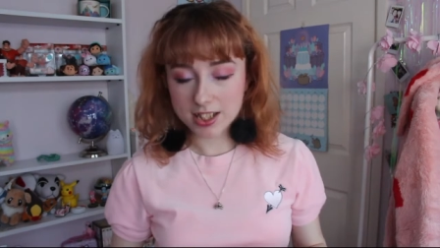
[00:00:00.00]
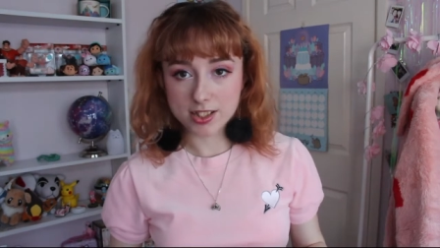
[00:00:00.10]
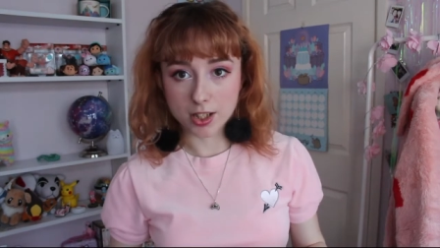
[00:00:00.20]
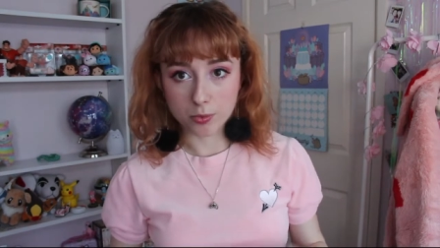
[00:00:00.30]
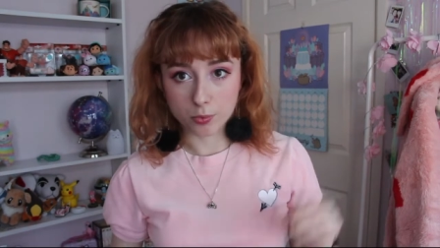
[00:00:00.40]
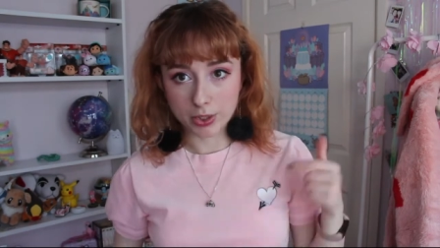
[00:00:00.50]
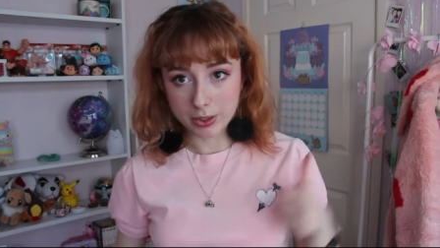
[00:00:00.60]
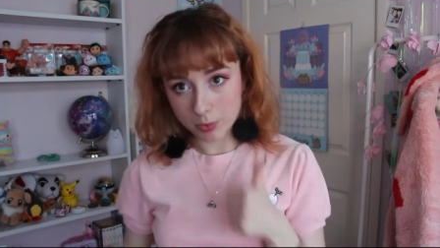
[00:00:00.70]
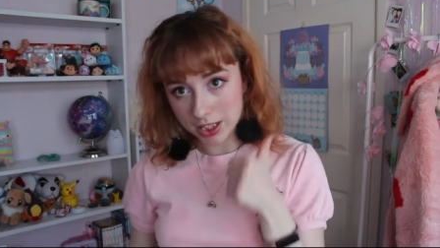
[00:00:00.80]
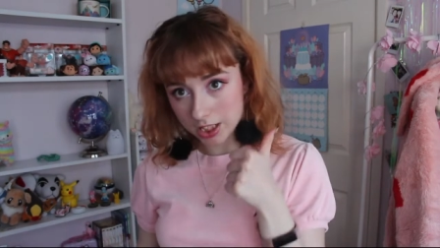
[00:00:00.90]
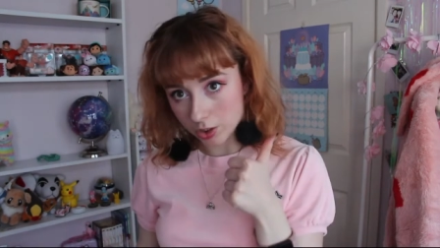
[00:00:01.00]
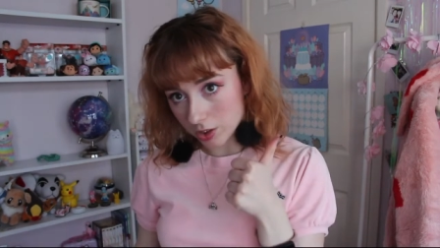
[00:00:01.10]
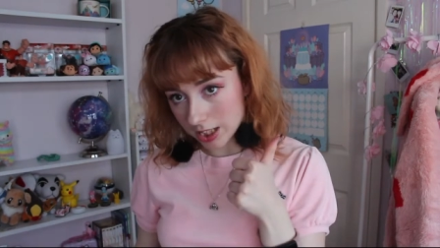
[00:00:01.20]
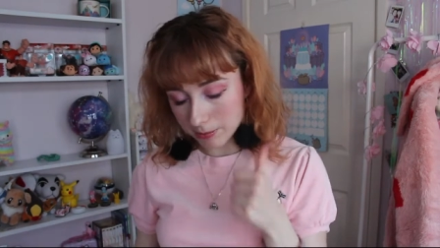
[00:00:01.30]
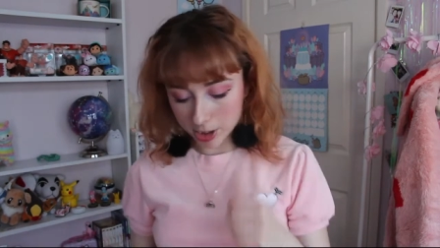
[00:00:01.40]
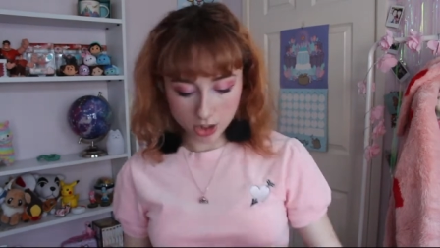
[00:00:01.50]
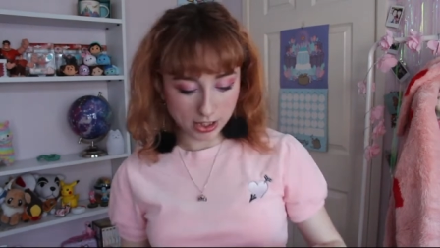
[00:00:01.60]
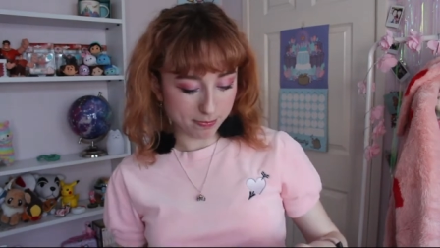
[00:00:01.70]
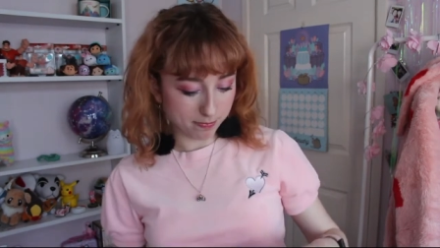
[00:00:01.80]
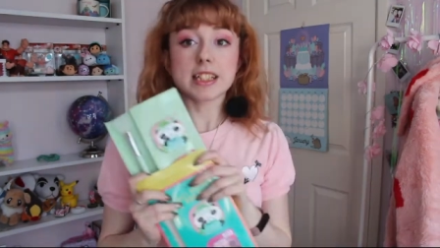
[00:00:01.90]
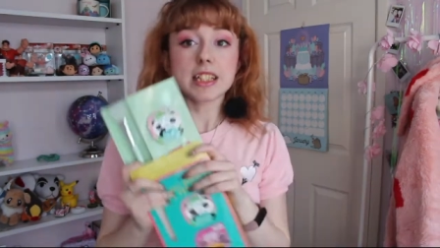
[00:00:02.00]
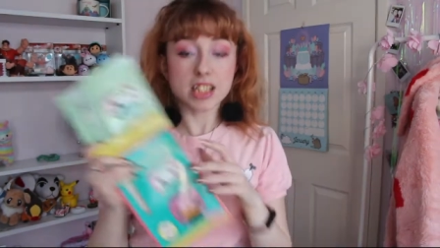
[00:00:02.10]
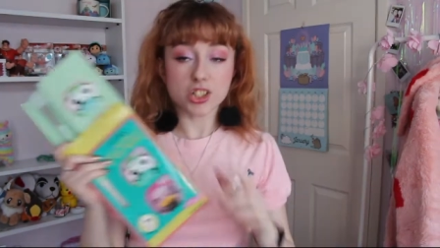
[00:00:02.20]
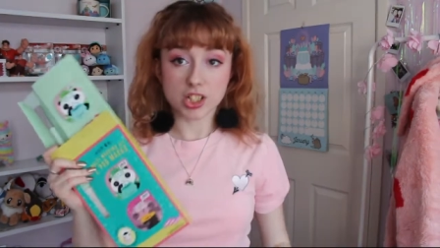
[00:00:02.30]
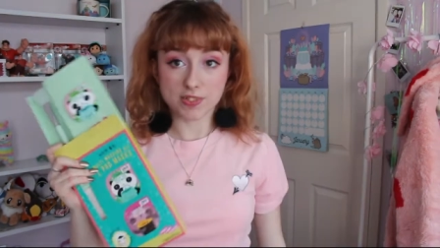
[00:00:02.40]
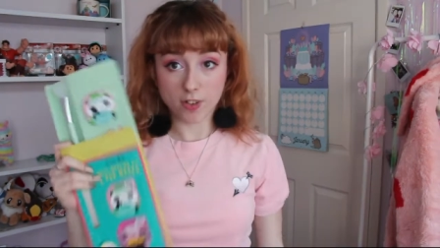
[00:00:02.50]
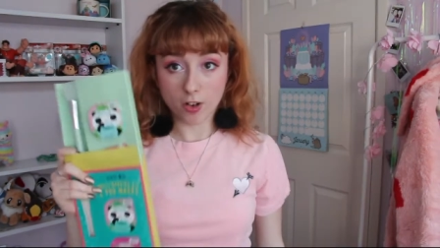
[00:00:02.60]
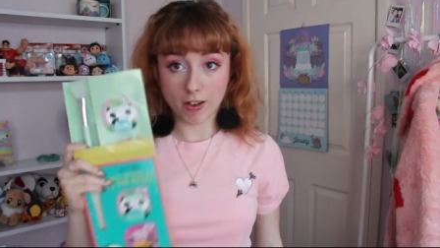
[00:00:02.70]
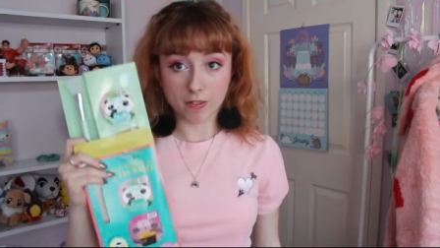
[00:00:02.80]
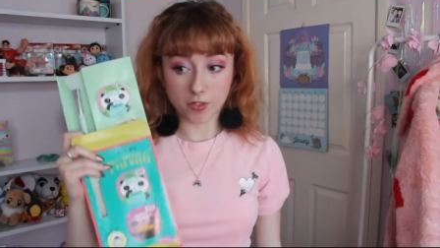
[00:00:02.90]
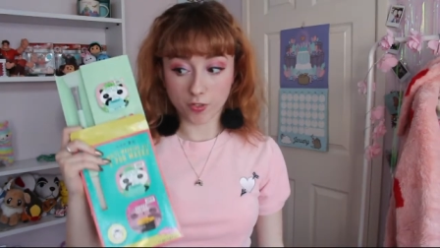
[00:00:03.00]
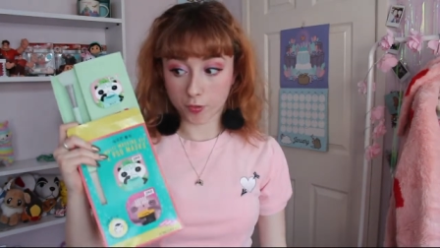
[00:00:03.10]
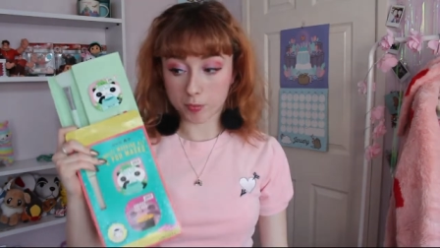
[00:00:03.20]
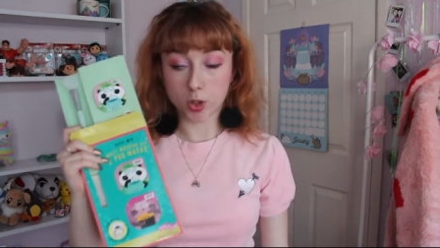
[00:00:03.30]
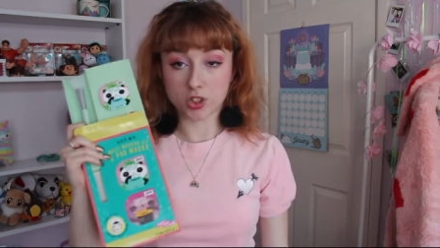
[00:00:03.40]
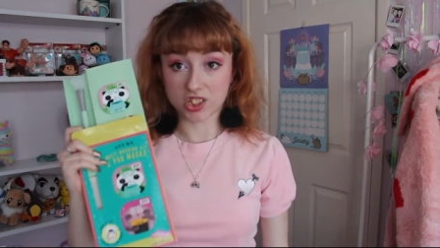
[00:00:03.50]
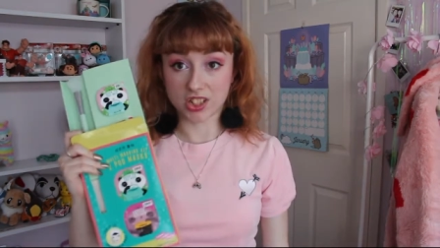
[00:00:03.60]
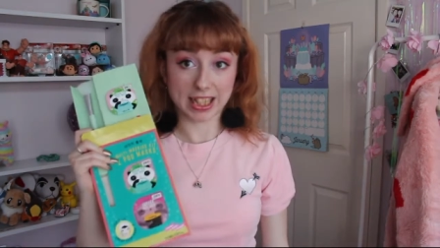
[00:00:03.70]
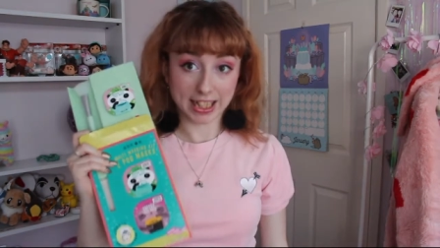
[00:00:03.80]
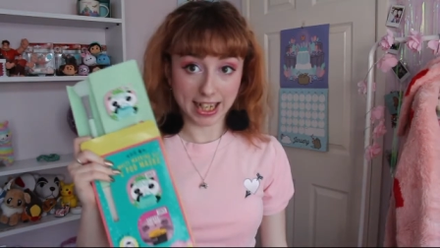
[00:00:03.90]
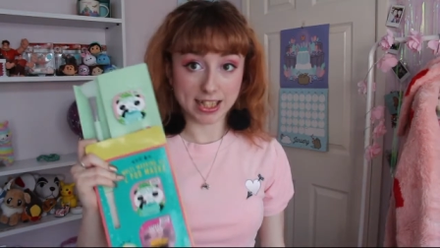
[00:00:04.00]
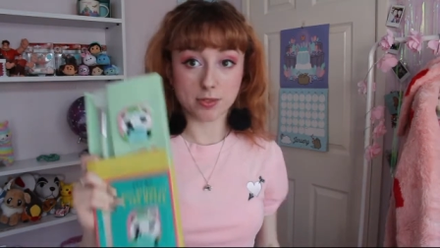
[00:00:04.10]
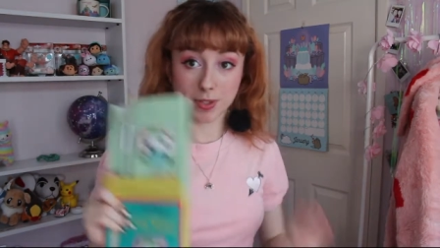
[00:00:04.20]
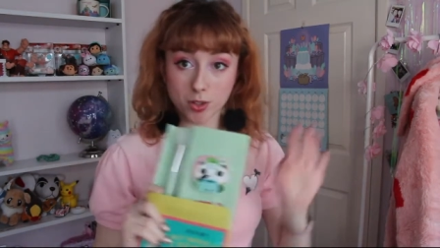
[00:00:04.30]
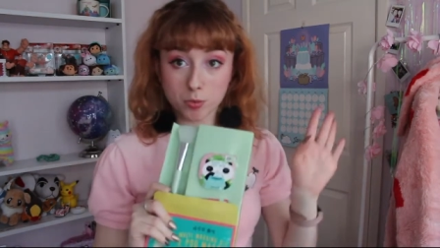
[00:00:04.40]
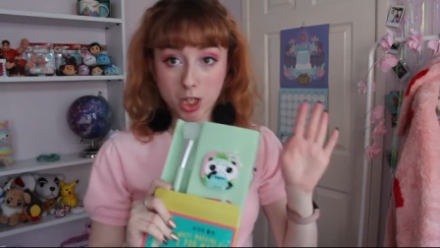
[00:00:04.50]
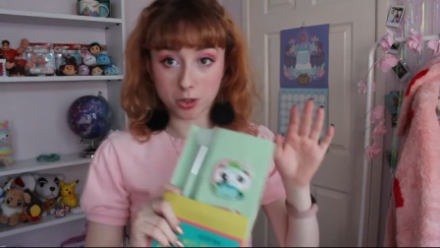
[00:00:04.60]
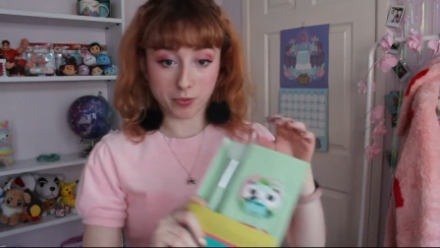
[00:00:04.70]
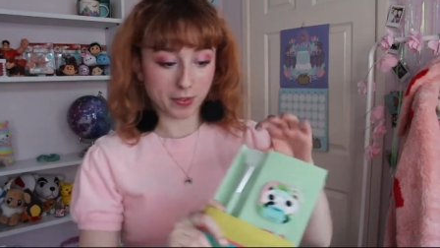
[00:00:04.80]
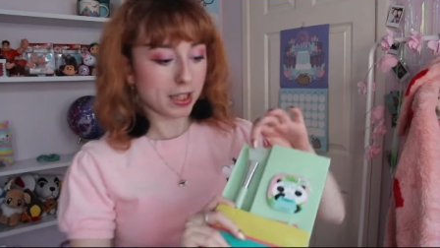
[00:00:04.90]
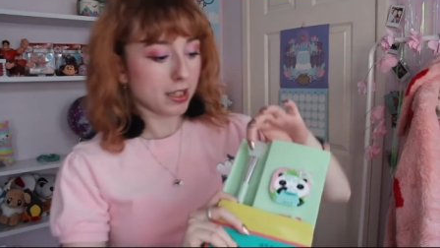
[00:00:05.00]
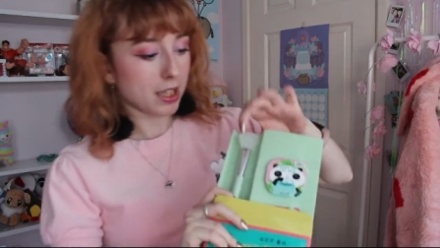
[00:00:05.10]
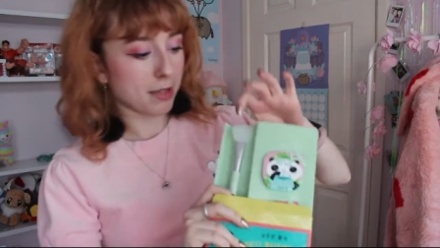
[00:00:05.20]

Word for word: So we went and got that bargain. This is literally as far out of the box as I can get it, so we're going to work with it.